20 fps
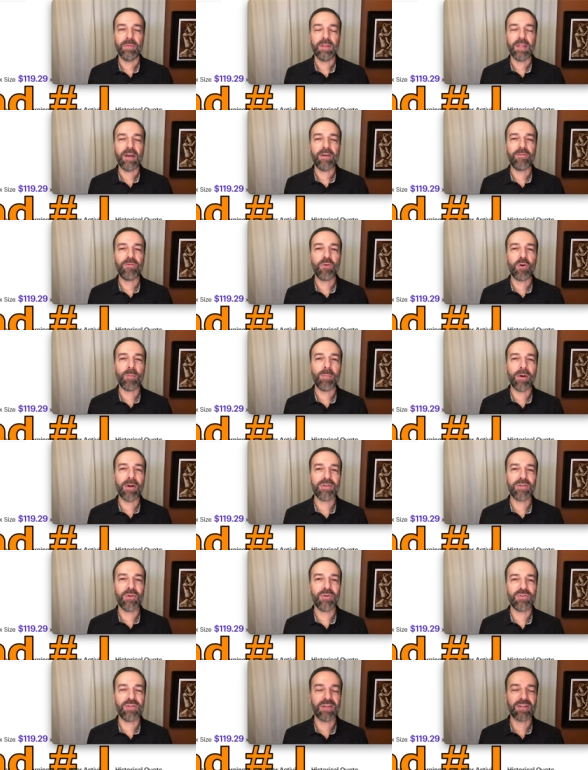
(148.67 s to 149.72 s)
That
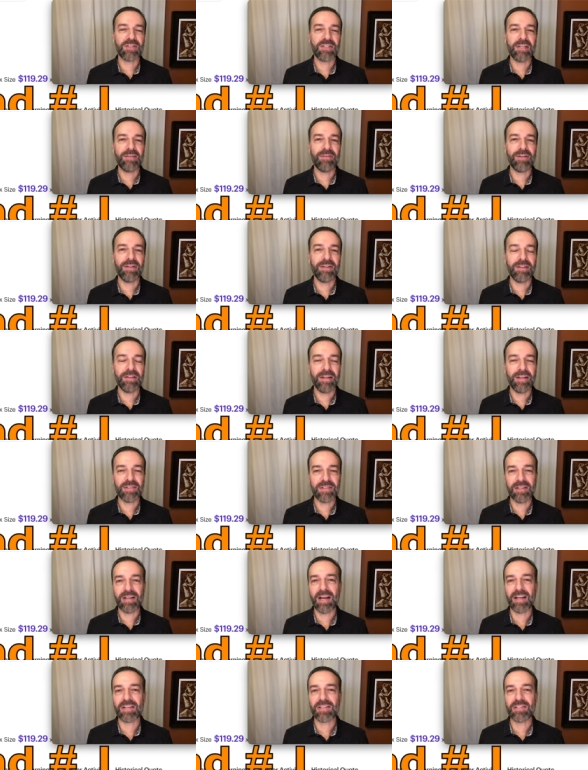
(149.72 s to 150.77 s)
4.26 dividend is a
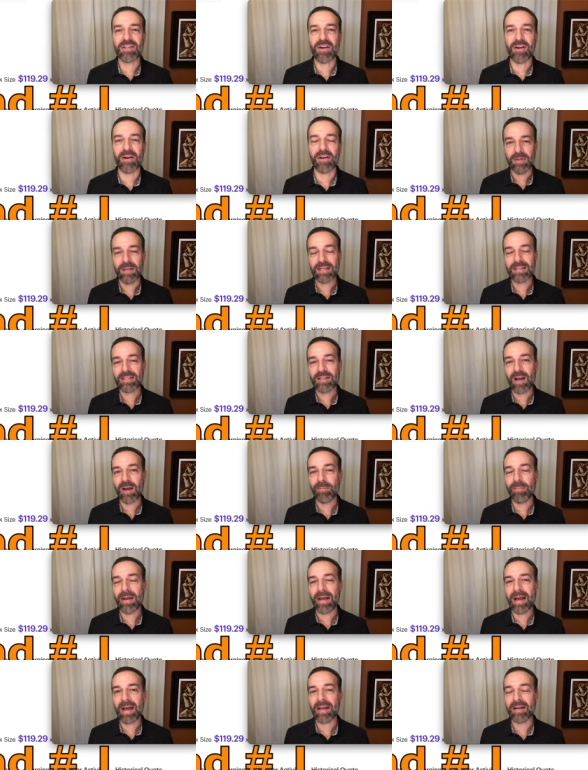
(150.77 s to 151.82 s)
nice start. It's not
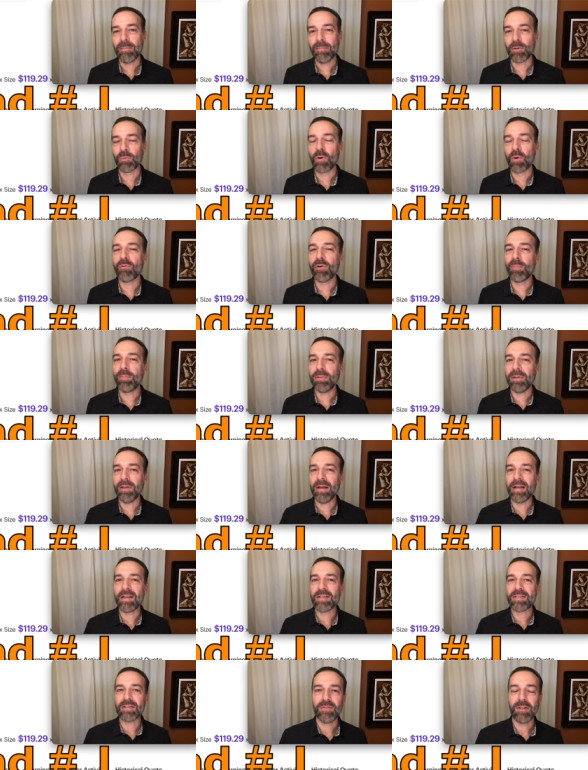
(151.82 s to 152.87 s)
bad, but it won't
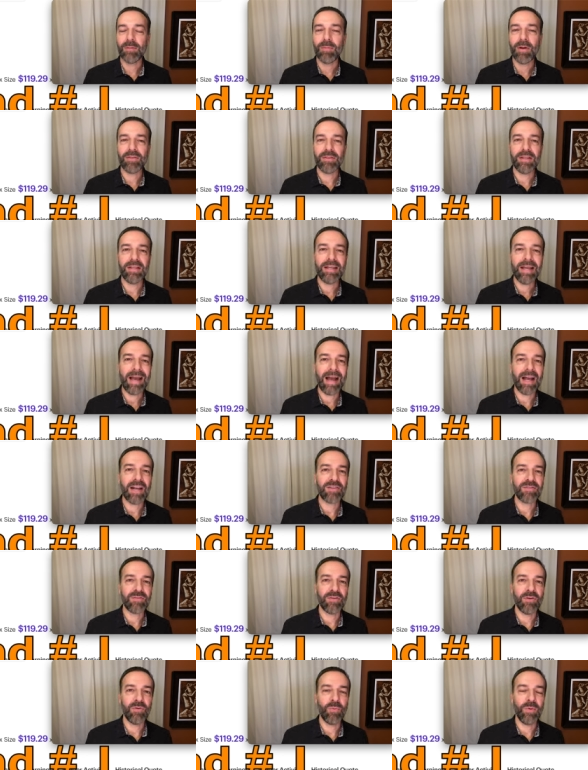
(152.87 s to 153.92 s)
replace the monthly cash
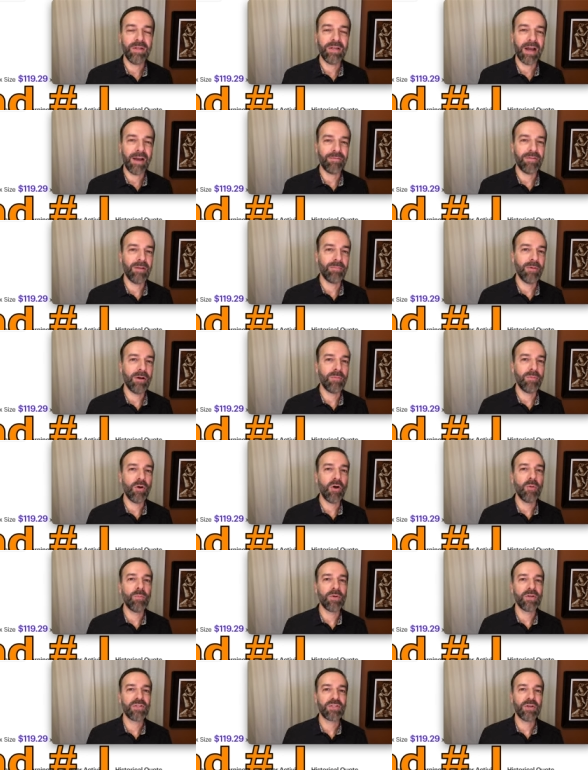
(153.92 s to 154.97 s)
flow we got from that mobile
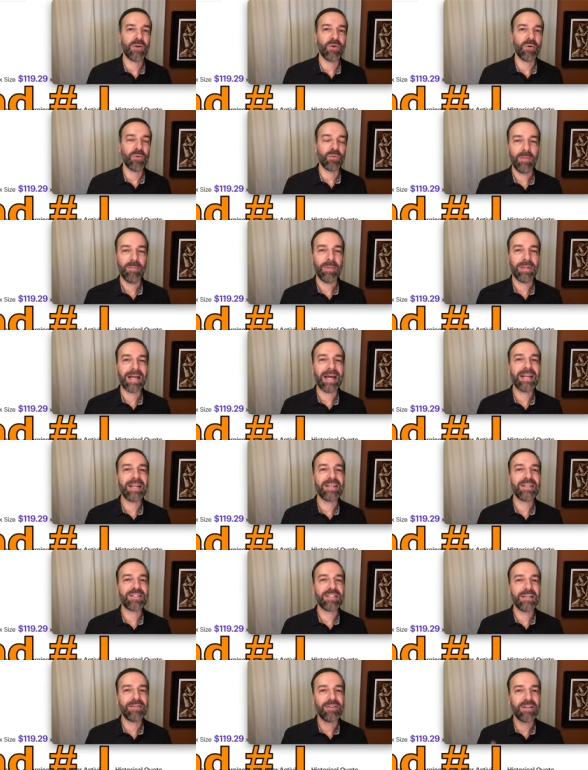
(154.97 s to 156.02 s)
home we sold. But that
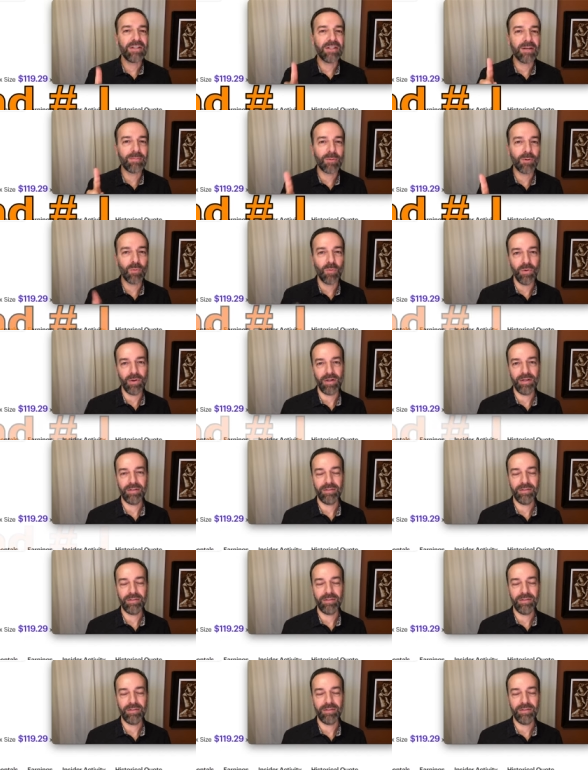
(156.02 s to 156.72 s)
is dividend number one.